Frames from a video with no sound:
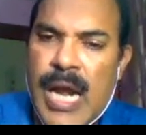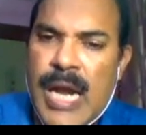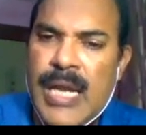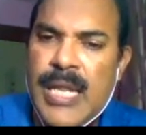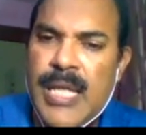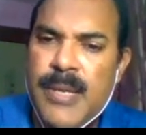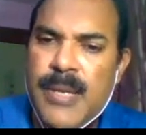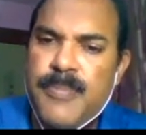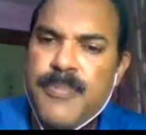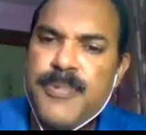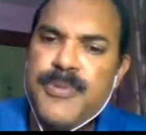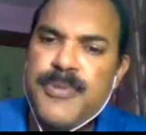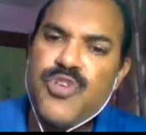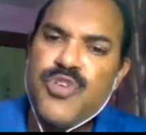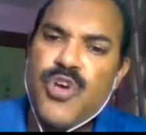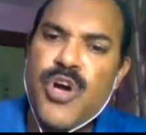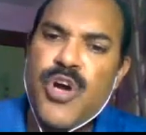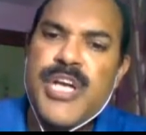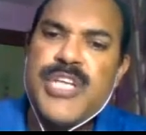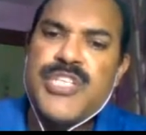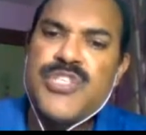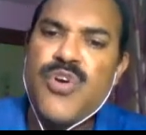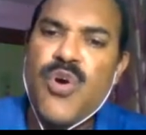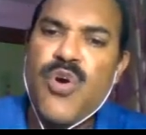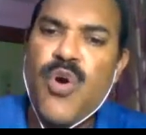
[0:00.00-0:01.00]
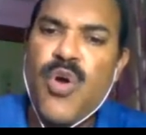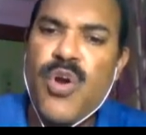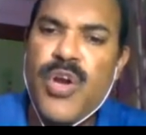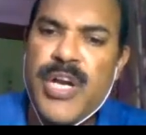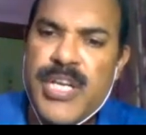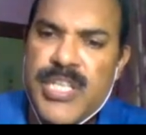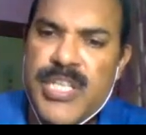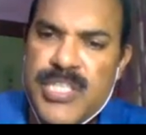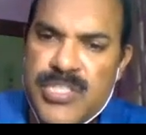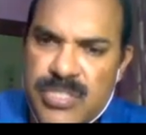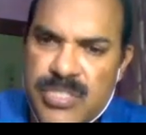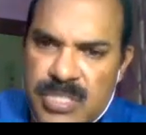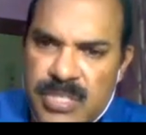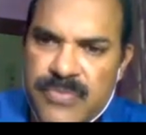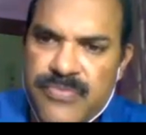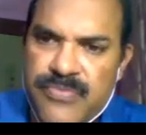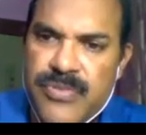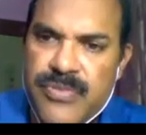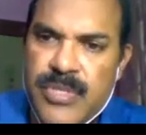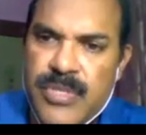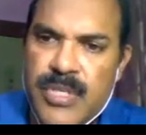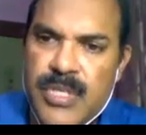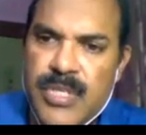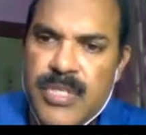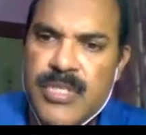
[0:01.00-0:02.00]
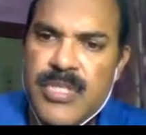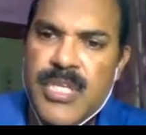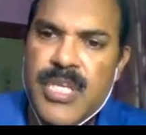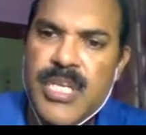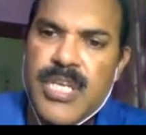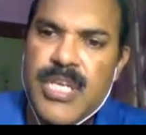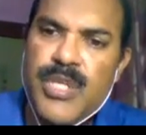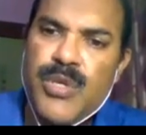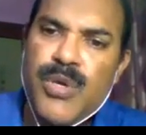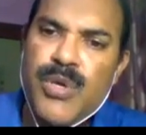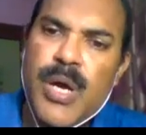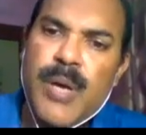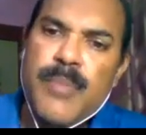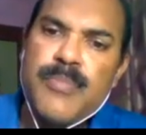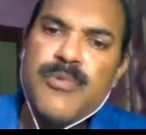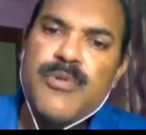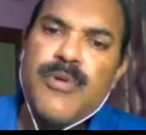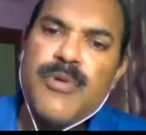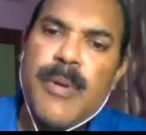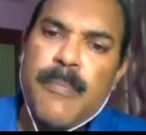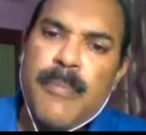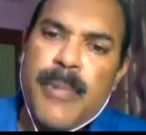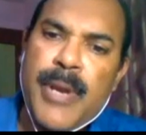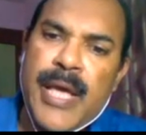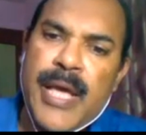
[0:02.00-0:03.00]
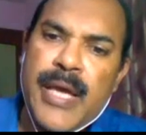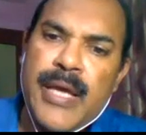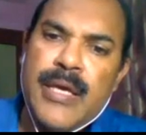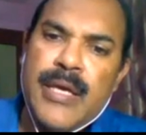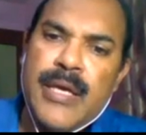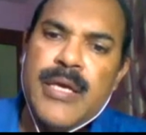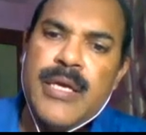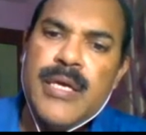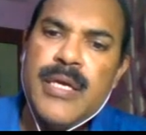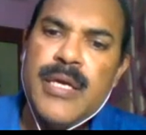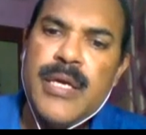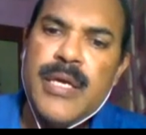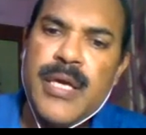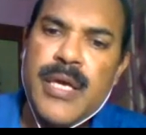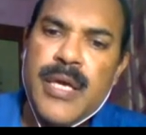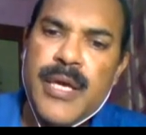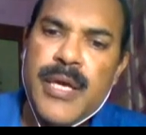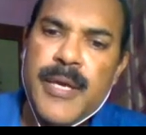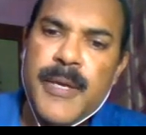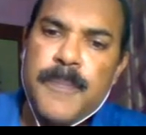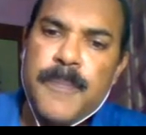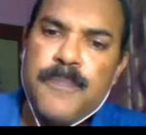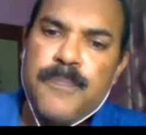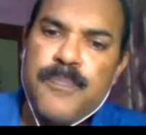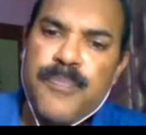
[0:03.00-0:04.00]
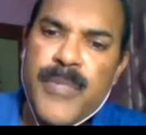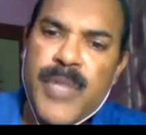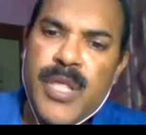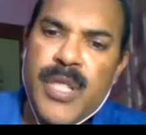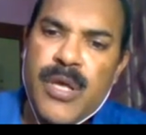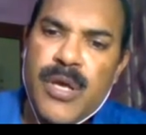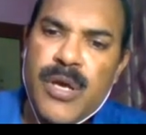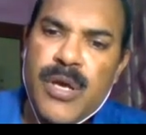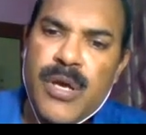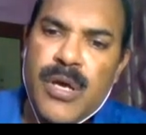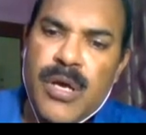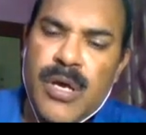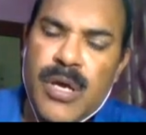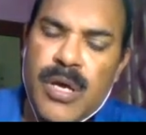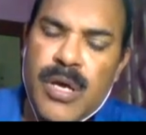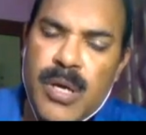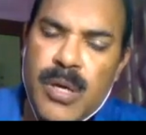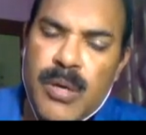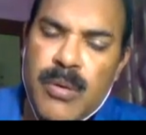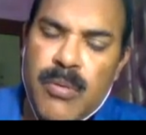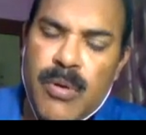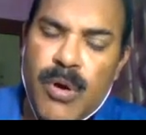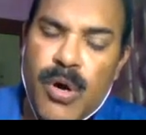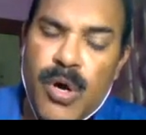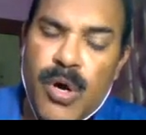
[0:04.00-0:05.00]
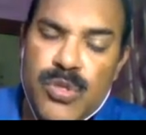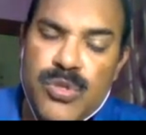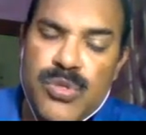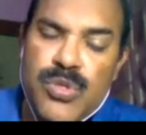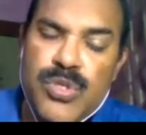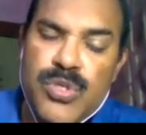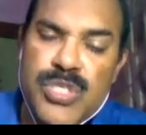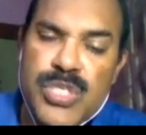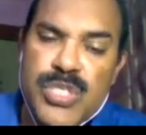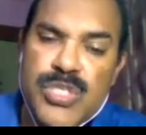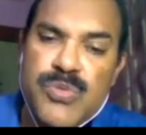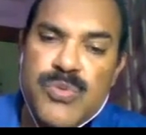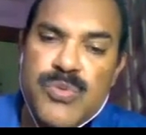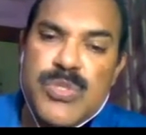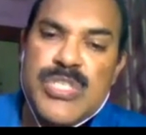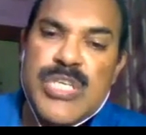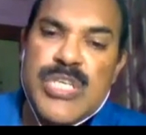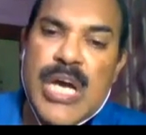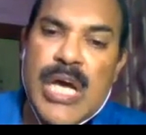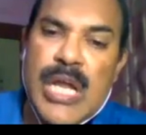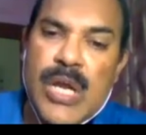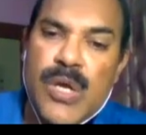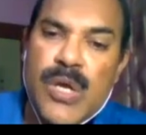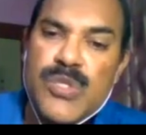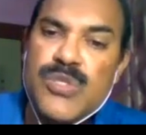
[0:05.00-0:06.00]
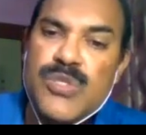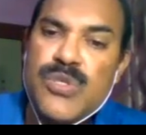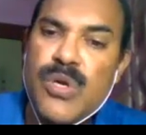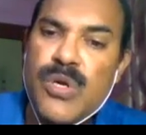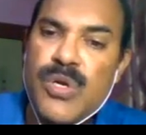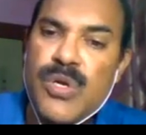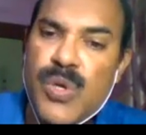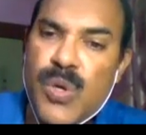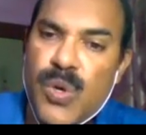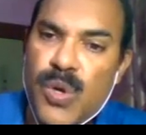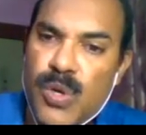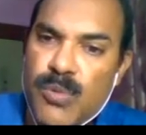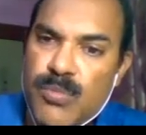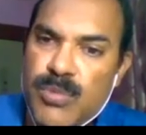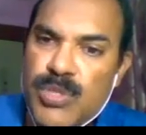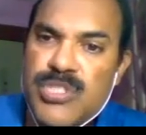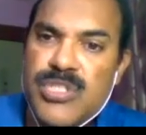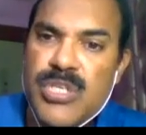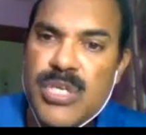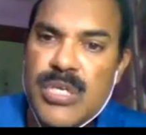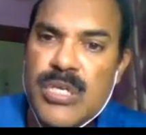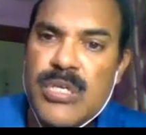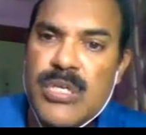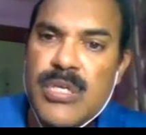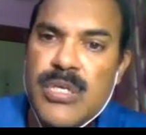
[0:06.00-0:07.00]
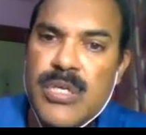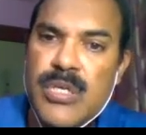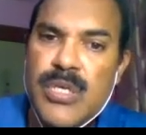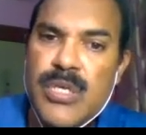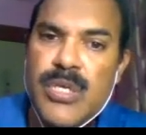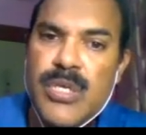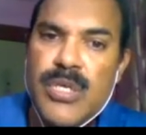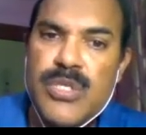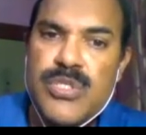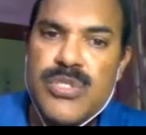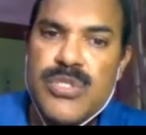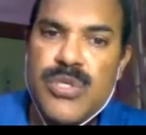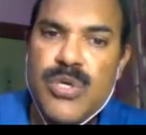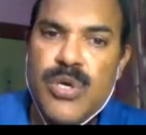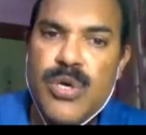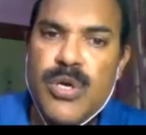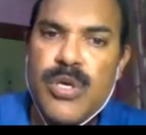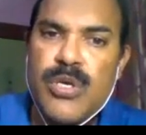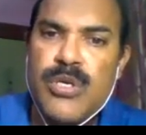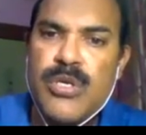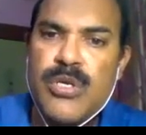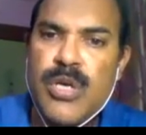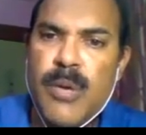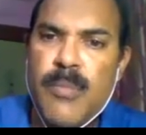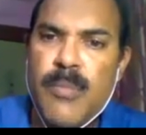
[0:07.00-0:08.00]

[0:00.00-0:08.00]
and if the joint is already stiff, then you have to apply a uh, orthosis which allows control motion. So